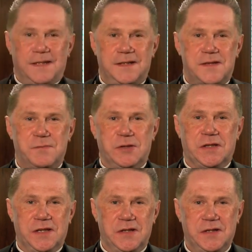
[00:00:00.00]
It is
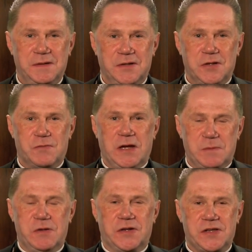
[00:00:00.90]
with
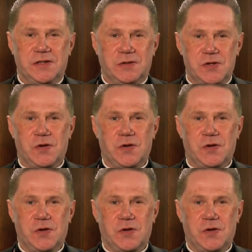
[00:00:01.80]
great personal